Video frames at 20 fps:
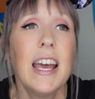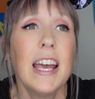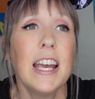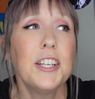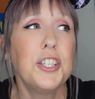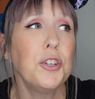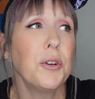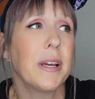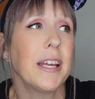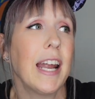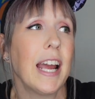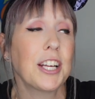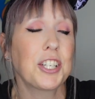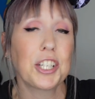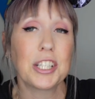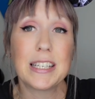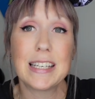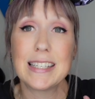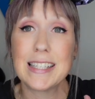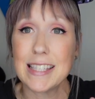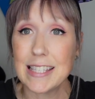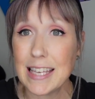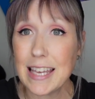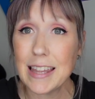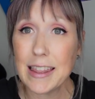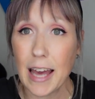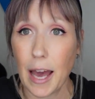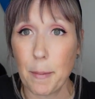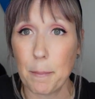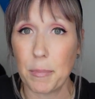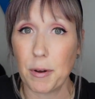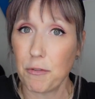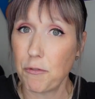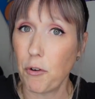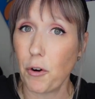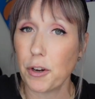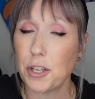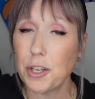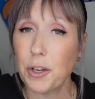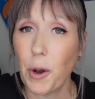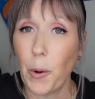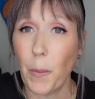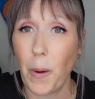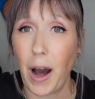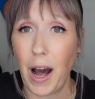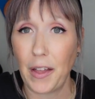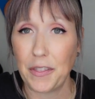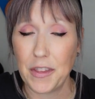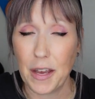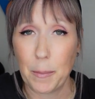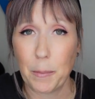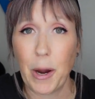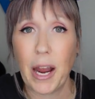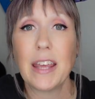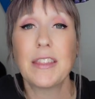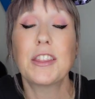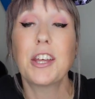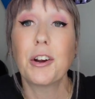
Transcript: is you can actually see them before you go on them, right?